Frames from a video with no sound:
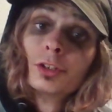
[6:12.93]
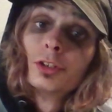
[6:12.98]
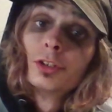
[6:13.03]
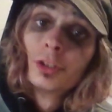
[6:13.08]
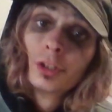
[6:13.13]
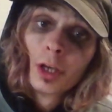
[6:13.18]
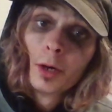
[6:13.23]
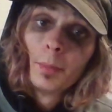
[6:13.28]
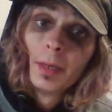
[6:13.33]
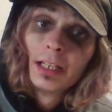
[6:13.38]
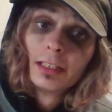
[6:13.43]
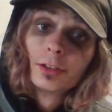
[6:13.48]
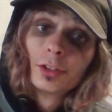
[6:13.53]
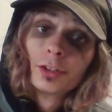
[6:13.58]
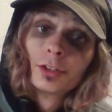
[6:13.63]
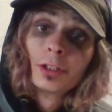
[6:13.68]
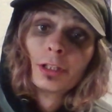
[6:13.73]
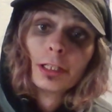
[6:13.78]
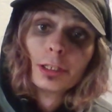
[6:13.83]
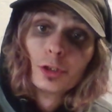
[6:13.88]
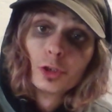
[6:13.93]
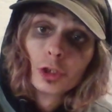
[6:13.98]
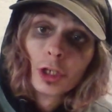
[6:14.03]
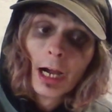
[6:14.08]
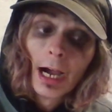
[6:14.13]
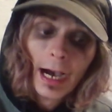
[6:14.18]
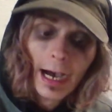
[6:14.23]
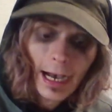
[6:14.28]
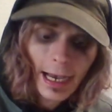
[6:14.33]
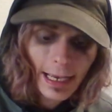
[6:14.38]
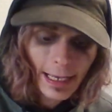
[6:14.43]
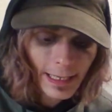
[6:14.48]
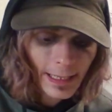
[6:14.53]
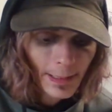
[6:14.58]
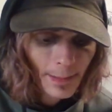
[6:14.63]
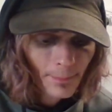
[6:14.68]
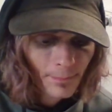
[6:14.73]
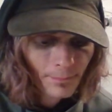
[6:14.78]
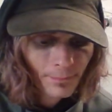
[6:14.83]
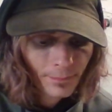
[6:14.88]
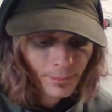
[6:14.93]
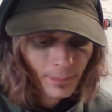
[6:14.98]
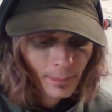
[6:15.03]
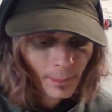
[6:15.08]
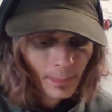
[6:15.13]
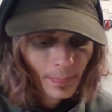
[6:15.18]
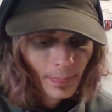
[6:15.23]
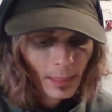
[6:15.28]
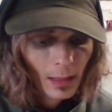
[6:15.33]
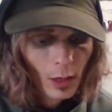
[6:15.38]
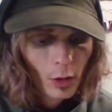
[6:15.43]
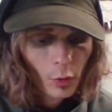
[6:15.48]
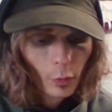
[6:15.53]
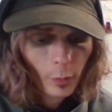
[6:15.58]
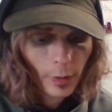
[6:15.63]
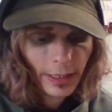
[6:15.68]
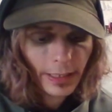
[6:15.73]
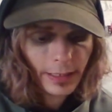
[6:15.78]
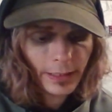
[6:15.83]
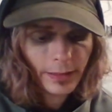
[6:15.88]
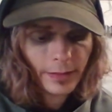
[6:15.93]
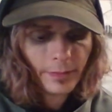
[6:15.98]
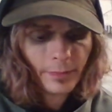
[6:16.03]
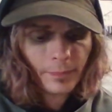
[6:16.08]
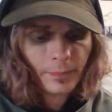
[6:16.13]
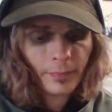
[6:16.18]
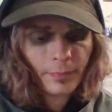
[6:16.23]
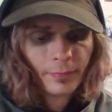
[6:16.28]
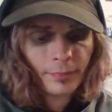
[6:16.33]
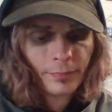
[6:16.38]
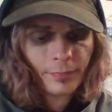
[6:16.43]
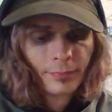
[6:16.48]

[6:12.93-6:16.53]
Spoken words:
so much to try when